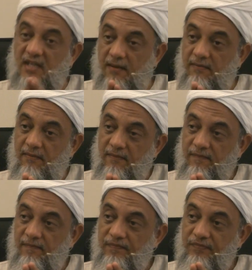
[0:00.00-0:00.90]
same
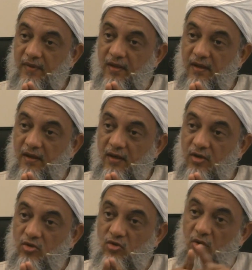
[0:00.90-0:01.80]

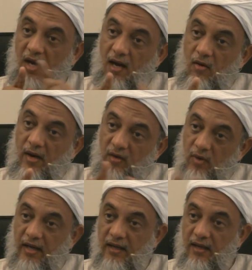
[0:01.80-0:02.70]
to how
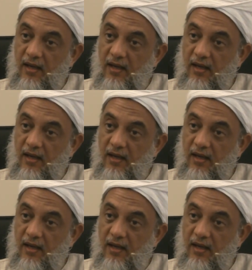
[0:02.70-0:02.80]
and why?